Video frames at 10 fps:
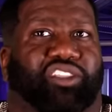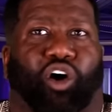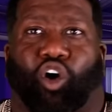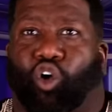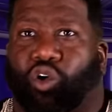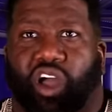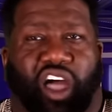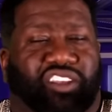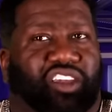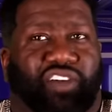the whole
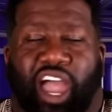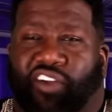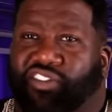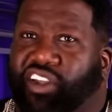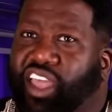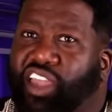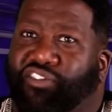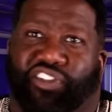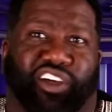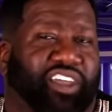continent of Africa can't
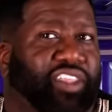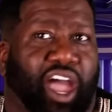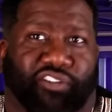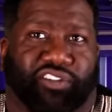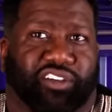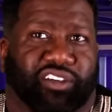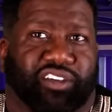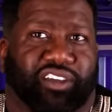flood South Africa.